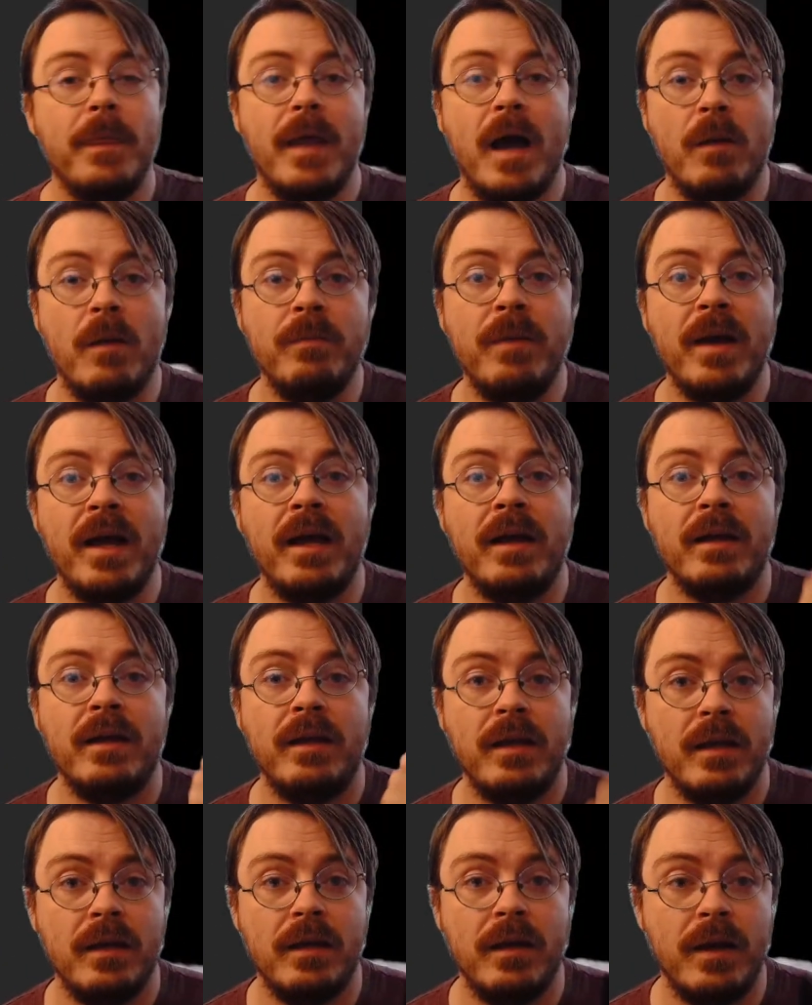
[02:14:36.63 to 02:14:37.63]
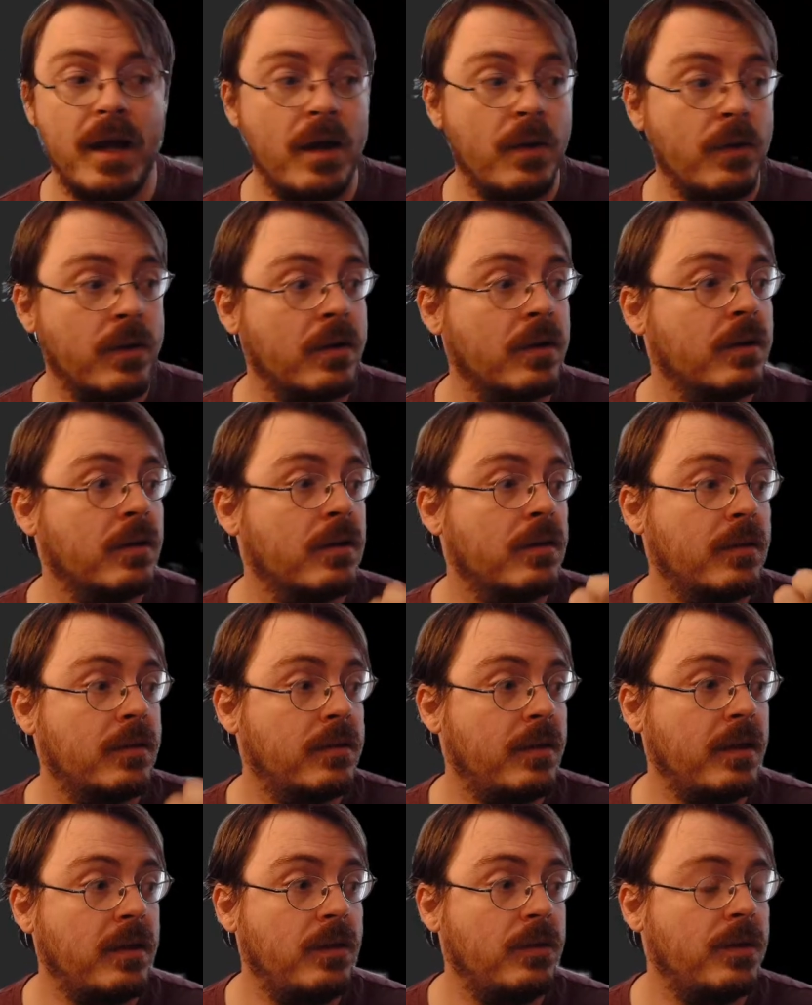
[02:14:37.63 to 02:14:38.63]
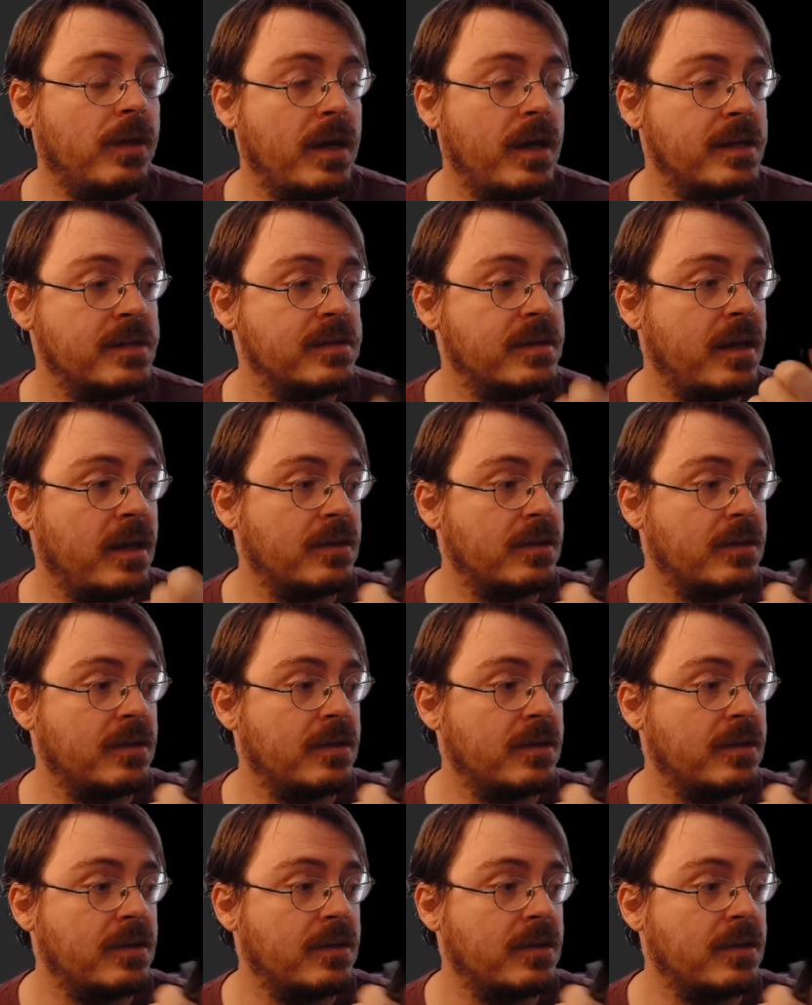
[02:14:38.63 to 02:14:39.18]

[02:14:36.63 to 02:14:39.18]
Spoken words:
I'll be back in an hour. Thank you guys.